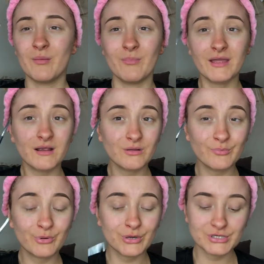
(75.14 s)
my
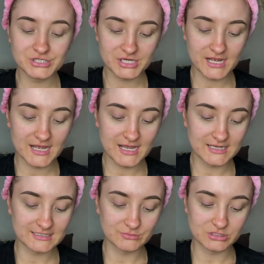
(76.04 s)
angled brush,
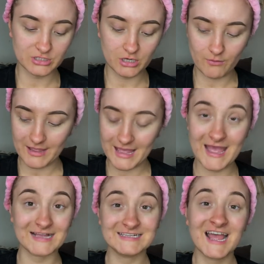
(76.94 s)
and I'm just going to go
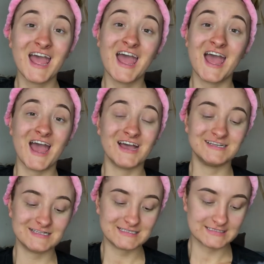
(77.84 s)
ahead
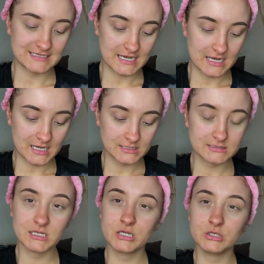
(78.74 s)
and
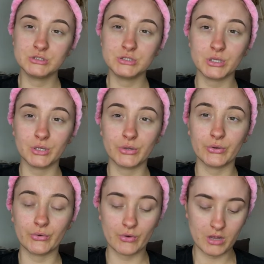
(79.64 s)
start
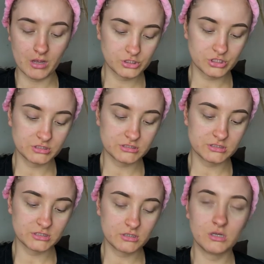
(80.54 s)
to
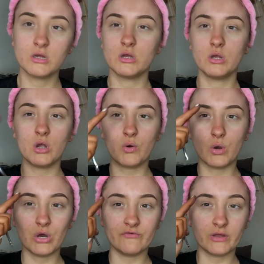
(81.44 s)
just
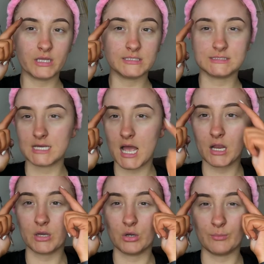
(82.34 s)
go over and
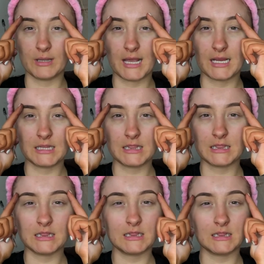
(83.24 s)
darken up like
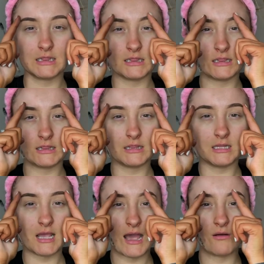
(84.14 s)

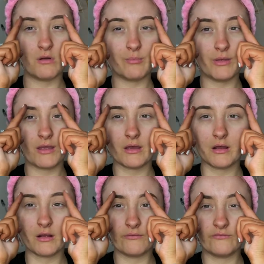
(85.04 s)
the outer bit
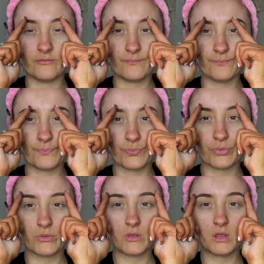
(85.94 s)
of
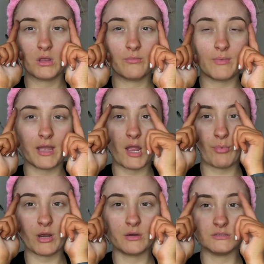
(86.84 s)
my
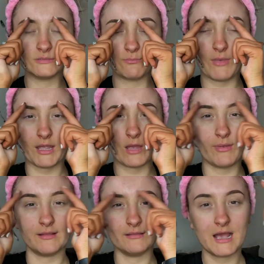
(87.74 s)
eyebrows, make it a
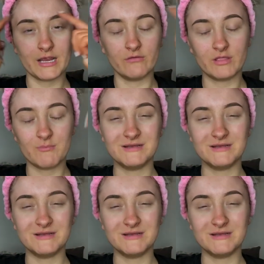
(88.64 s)
bit lighter in the